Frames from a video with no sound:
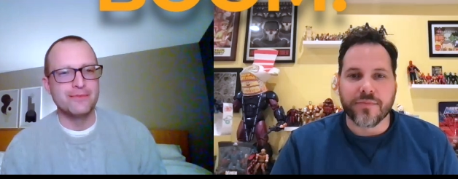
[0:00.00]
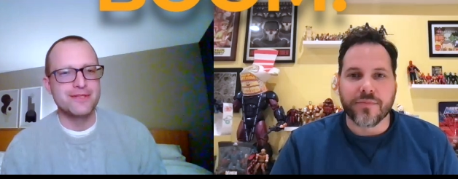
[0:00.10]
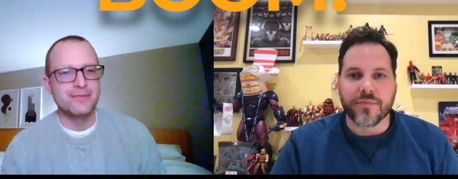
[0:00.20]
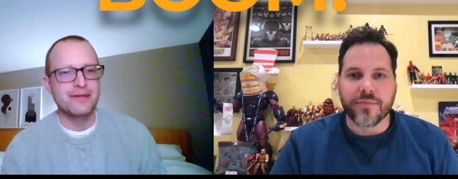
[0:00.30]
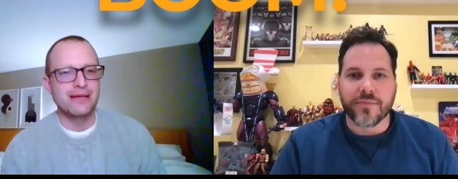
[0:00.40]

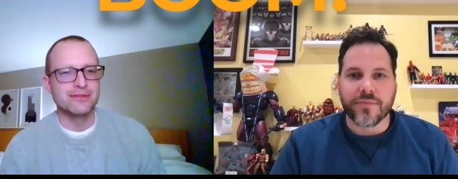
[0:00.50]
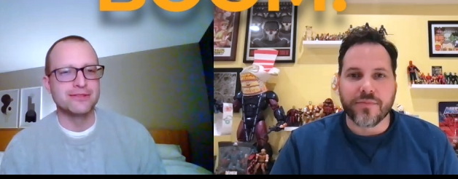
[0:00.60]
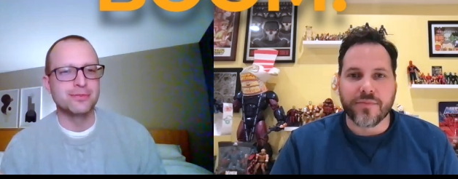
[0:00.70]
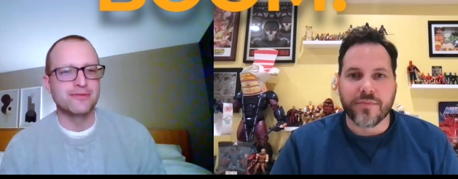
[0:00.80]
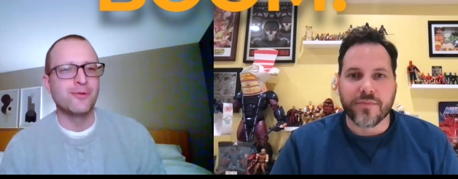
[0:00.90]
Speaker 1: him to be
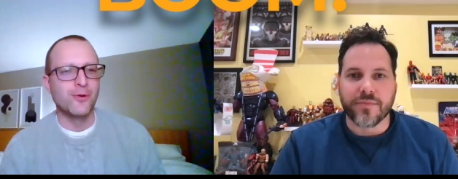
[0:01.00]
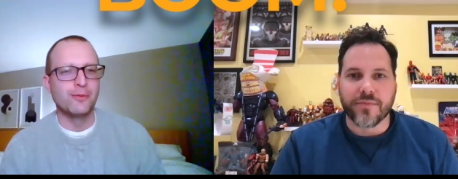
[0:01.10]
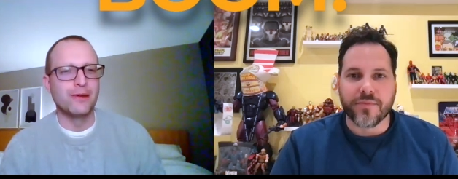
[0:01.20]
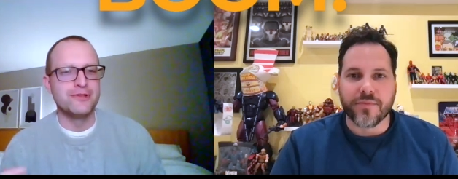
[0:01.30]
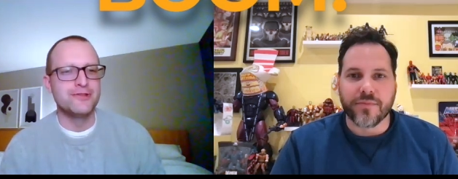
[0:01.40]
able to
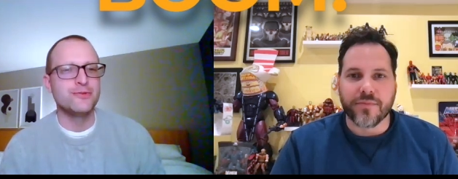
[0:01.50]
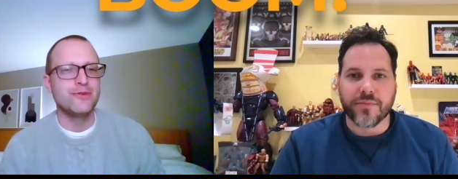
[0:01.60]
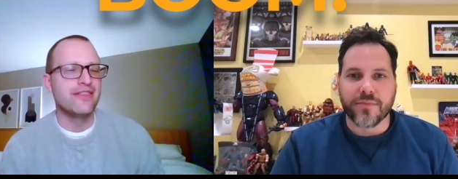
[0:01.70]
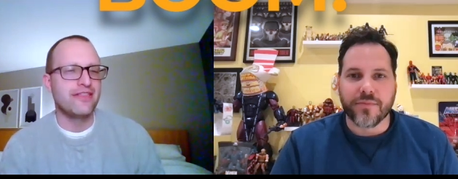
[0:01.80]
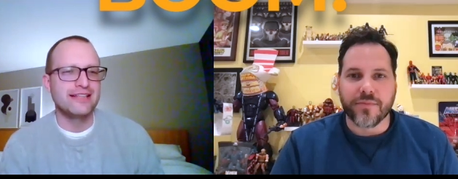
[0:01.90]
perform and
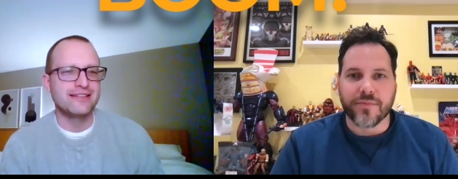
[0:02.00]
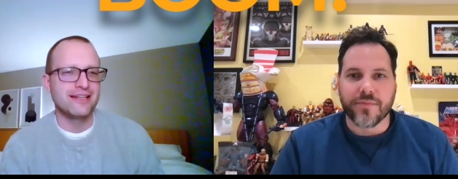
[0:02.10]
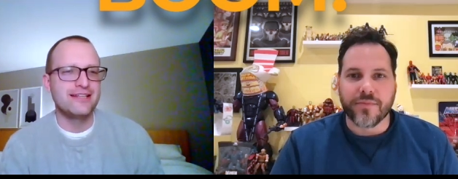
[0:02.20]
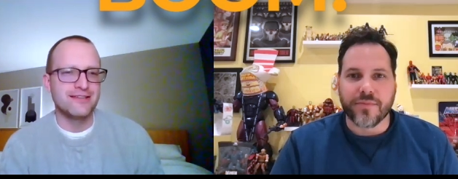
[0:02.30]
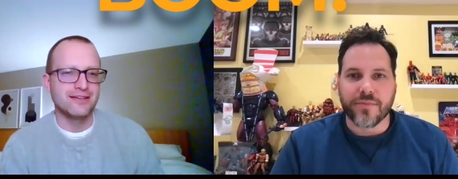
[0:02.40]
do the
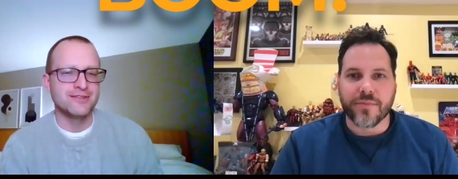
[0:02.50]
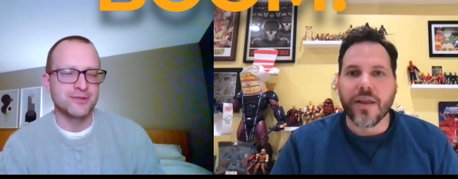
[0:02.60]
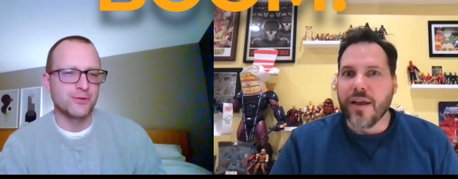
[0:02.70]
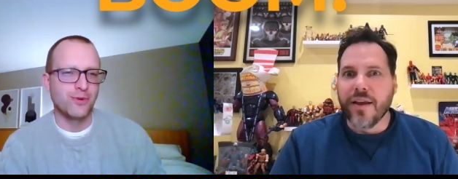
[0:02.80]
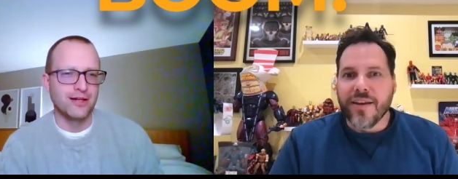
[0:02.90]
thing that he
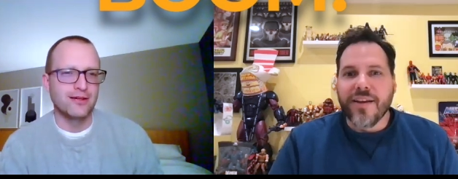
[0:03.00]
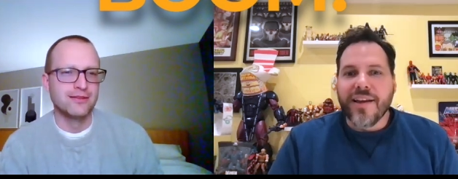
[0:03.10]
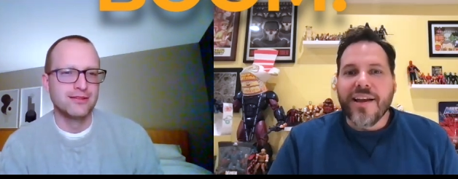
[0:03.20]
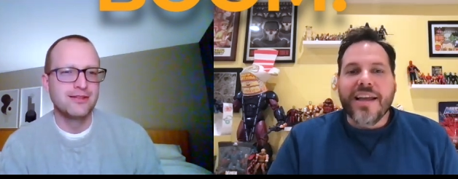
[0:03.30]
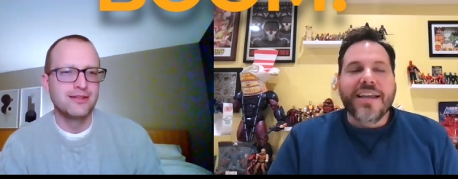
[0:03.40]
does so
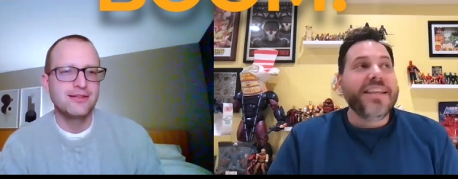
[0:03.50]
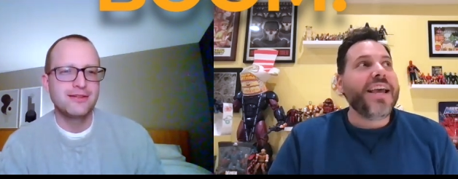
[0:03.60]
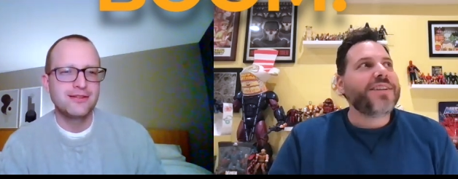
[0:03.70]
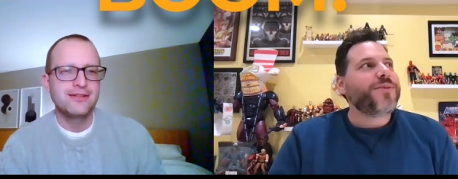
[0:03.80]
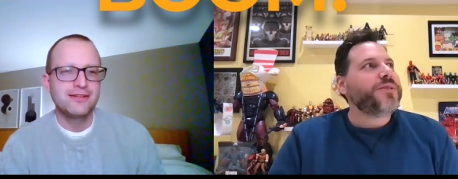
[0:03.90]
well
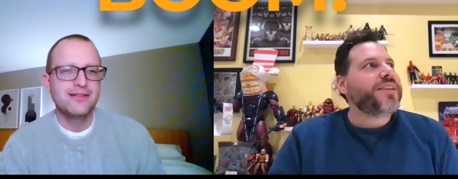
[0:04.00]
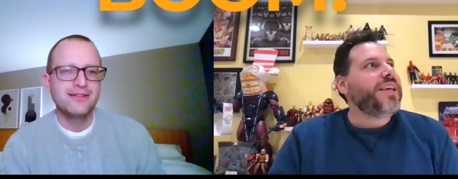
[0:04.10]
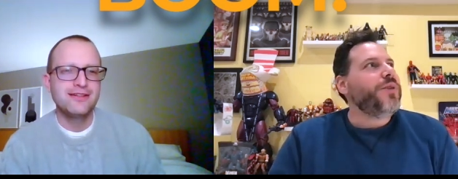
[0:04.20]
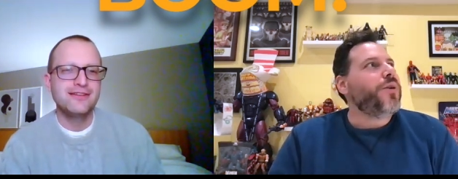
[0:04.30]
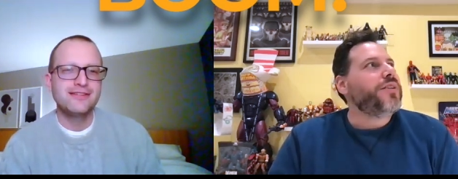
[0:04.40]
Speaker 2: yeah, it's almost
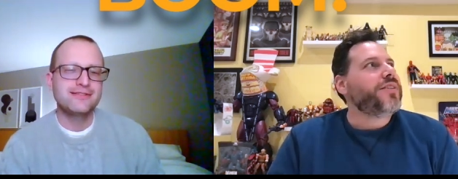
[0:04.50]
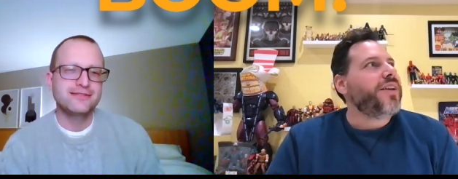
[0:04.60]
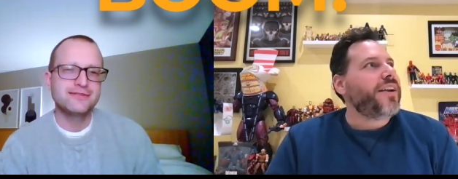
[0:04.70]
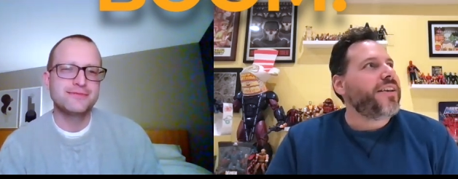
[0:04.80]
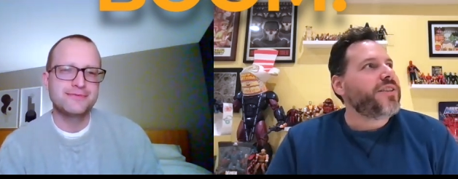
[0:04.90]
like he wants an
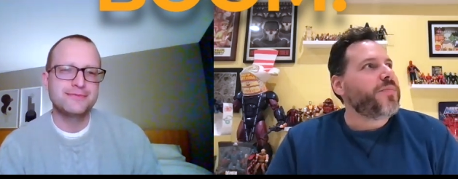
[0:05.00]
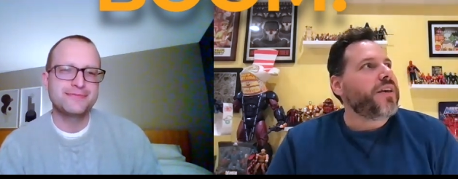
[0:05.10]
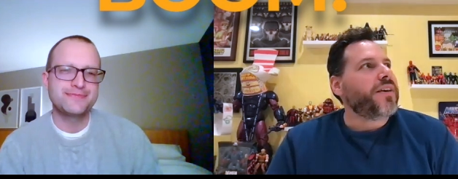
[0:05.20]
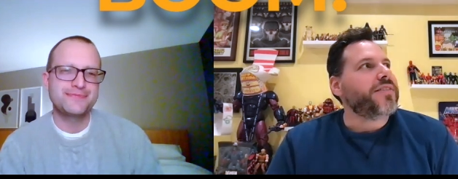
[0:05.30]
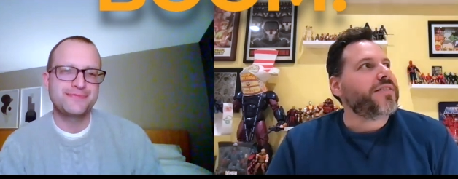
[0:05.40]
audience
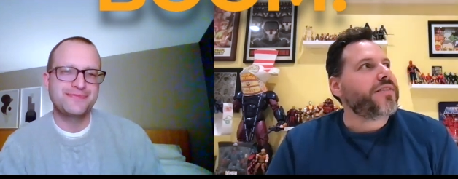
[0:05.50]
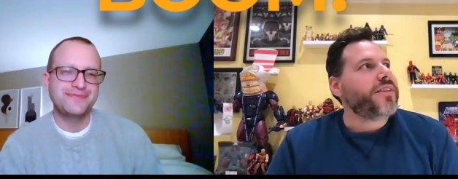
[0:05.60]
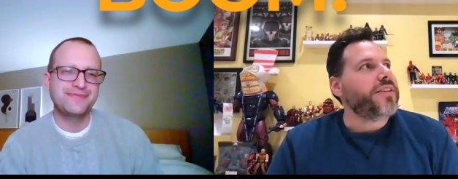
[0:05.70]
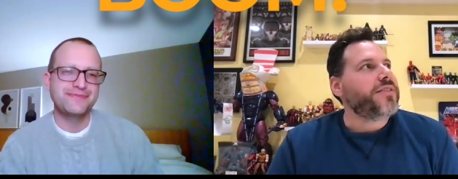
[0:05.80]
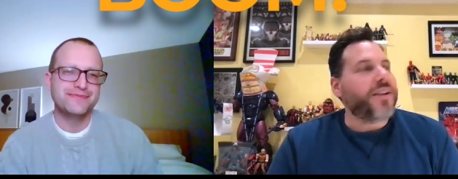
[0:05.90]
because
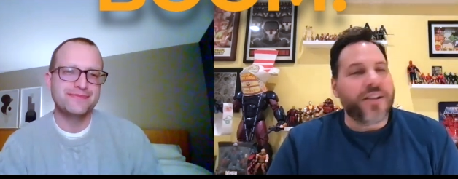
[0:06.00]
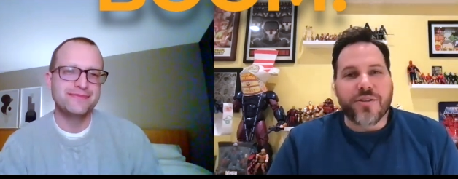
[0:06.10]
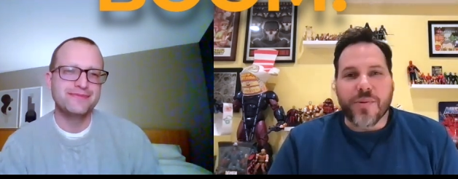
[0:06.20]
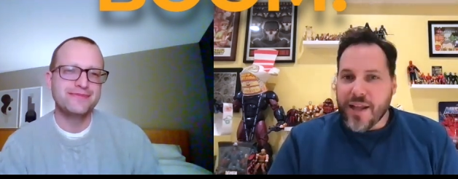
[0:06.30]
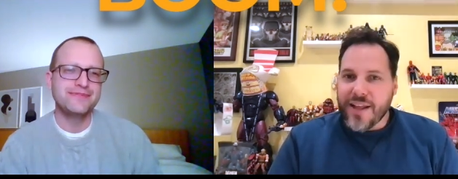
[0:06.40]
he's gonna
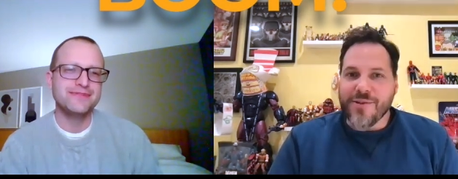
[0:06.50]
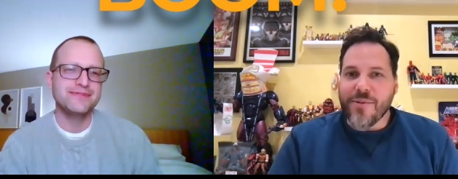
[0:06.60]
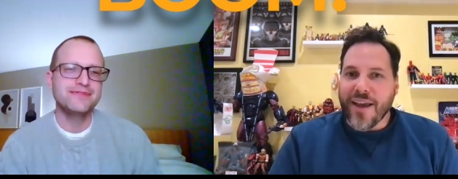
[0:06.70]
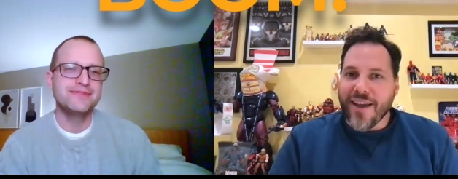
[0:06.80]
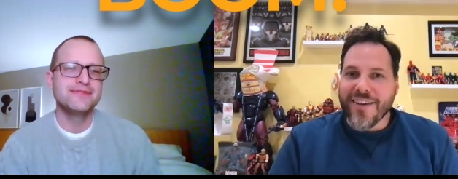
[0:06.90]
do it
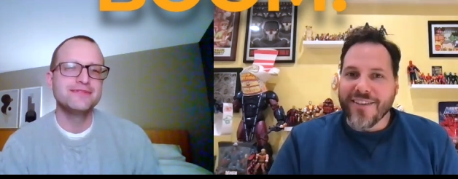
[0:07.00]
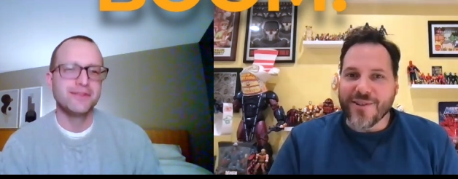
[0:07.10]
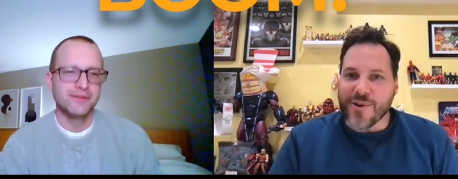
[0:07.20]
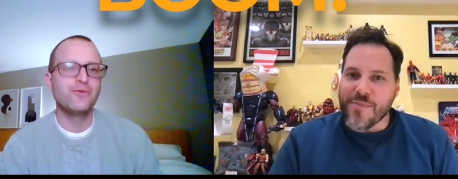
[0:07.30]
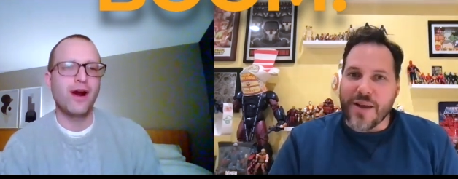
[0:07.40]
anyway.
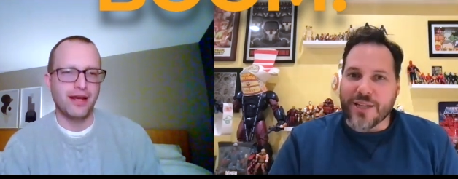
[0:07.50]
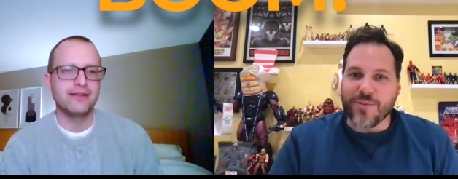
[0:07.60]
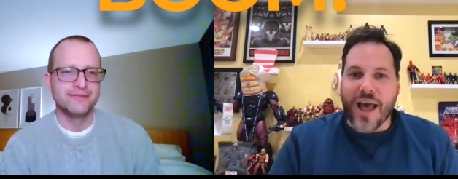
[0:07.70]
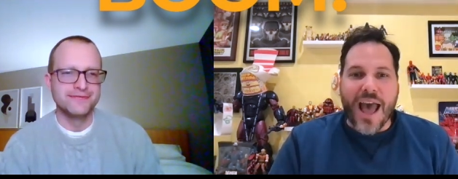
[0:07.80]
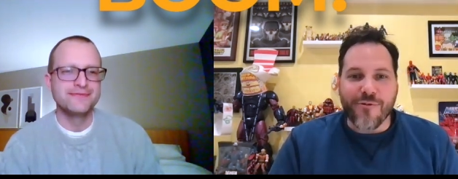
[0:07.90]
So he may
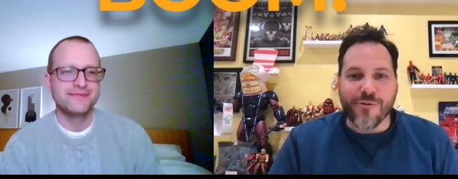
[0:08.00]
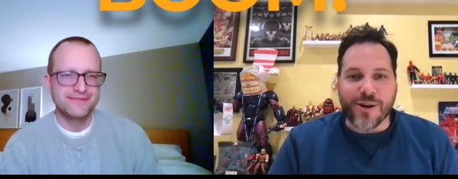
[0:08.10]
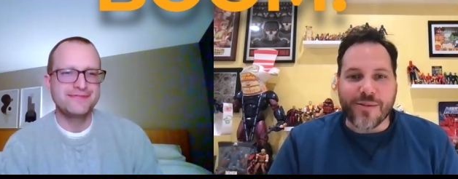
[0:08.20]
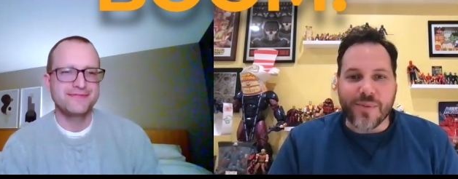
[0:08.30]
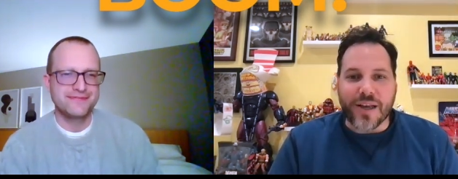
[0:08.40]
right. have
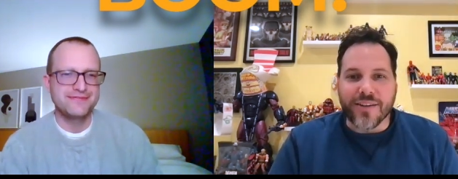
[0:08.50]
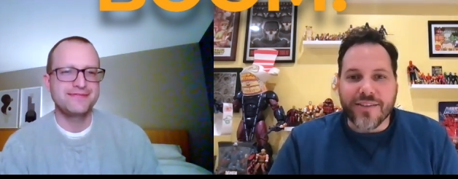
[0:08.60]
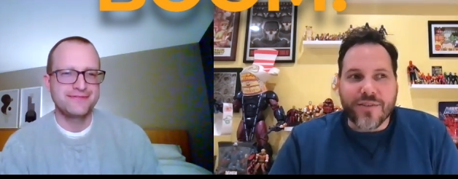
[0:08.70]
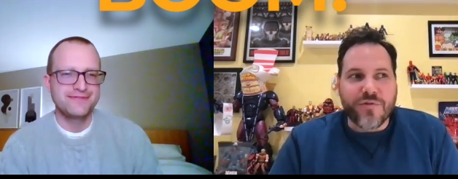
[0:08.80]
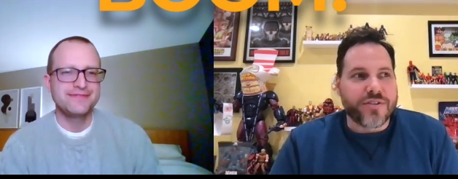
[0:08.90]
one, but
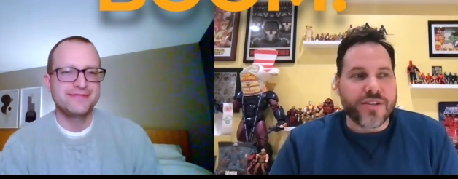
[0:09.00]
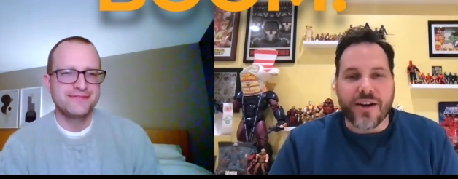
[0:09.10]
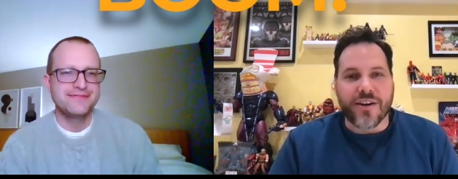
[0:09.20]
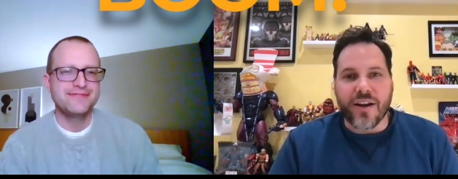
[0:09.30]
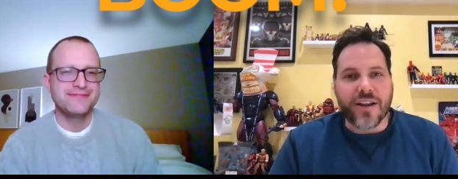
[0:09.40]
if there's
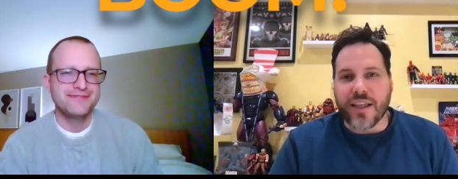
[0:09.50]
not an audience,